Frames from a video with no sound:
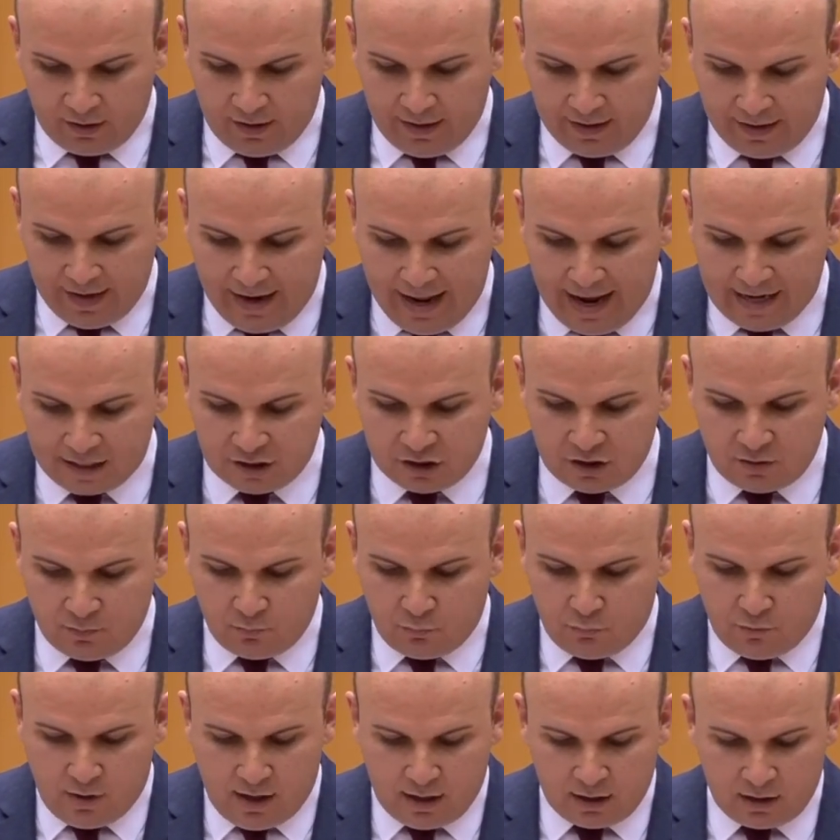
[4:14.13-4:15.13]
an action
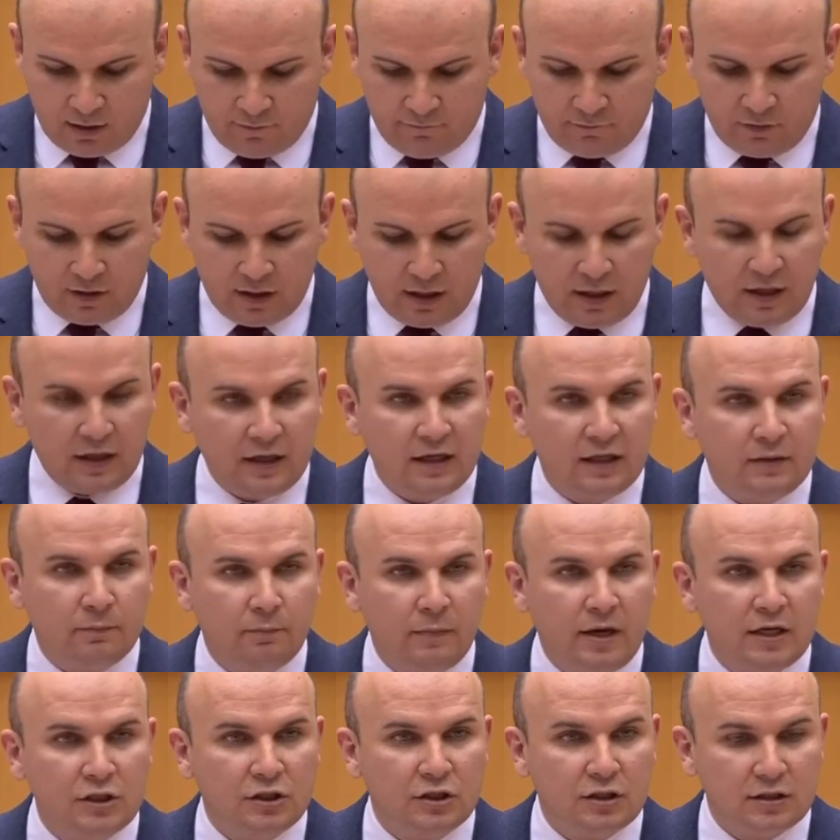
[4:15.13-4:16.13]
plan of concrete
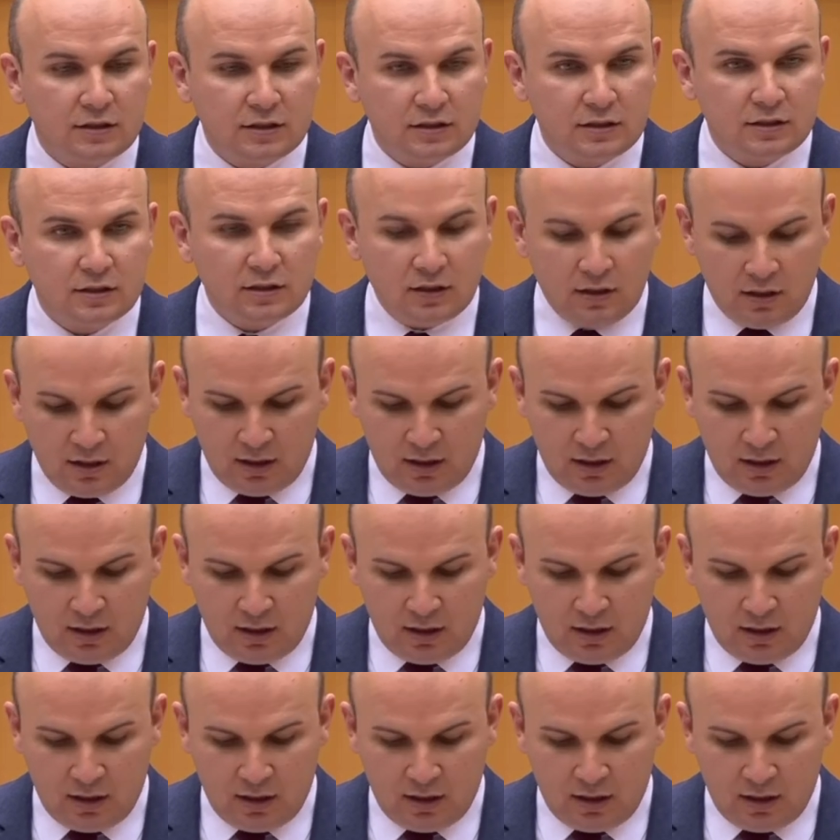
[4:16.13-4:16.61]
measures,